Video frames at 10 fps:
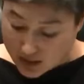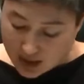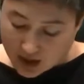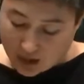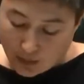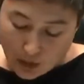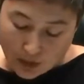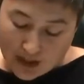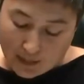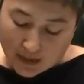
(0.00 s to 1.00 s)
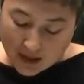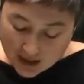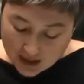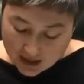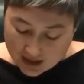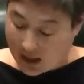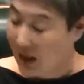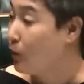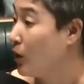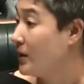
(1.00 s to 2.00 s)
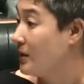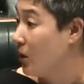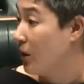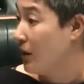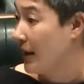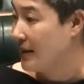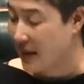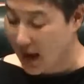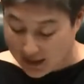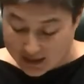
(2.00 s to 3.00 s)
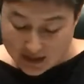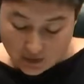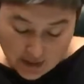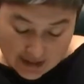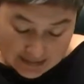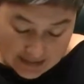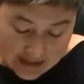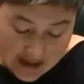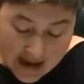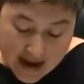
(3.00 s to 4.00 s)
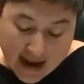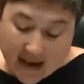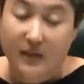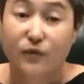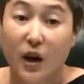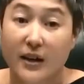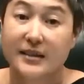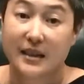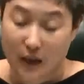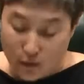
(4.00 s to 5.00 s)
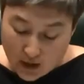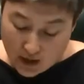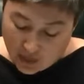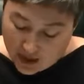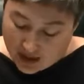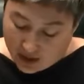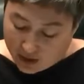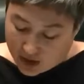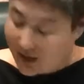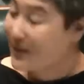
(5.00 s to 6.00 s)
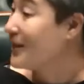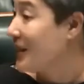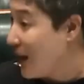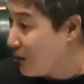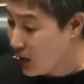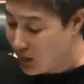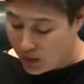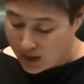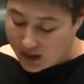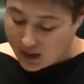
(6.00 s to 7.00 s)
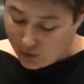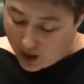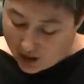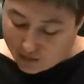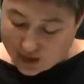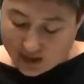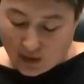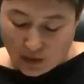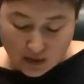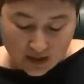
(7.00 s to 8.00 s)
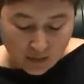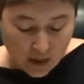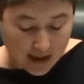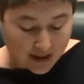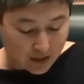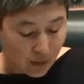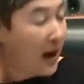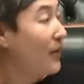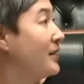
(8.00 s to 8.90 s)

sexual abuse, and particularly what is known as the Ellis defence. It is very significant then, not just to David, but to survivors and those impacted by